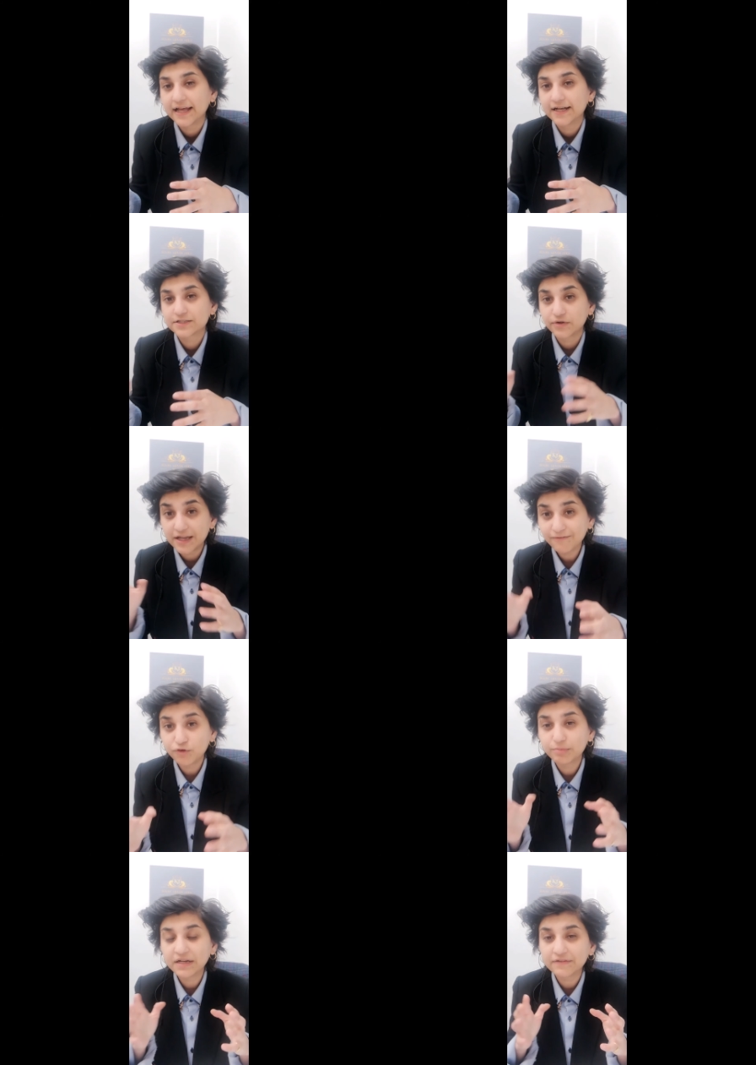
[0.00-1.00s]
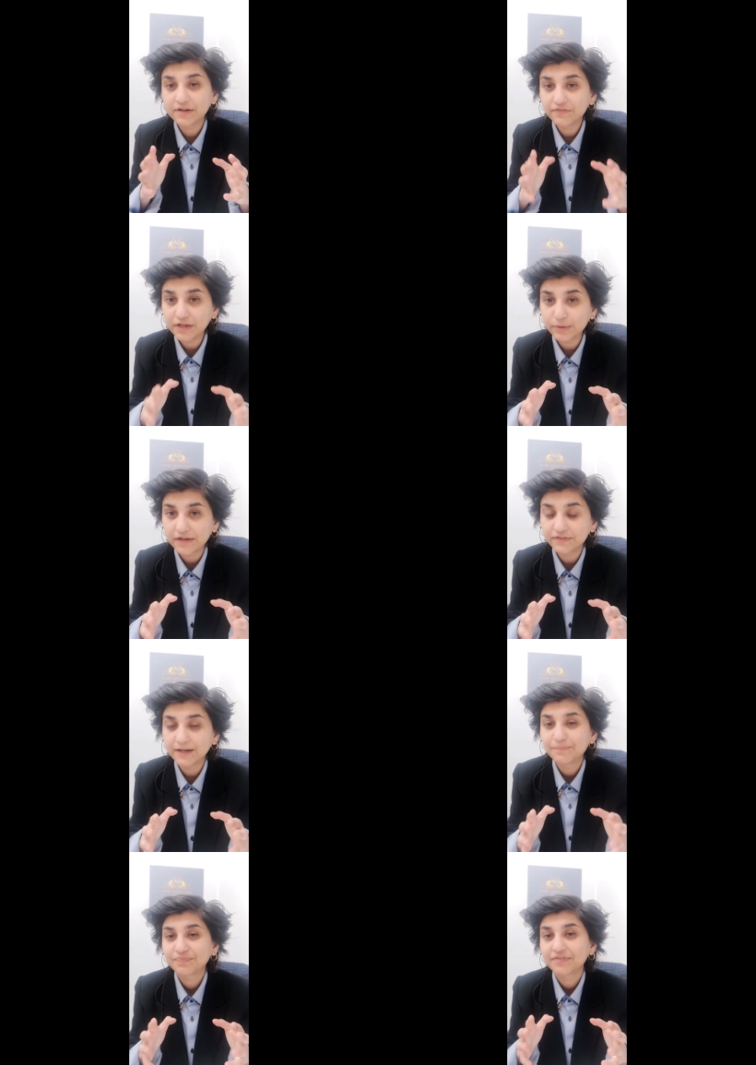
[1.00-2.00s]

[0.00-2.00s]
Uh, so if you've been given a fee waiver,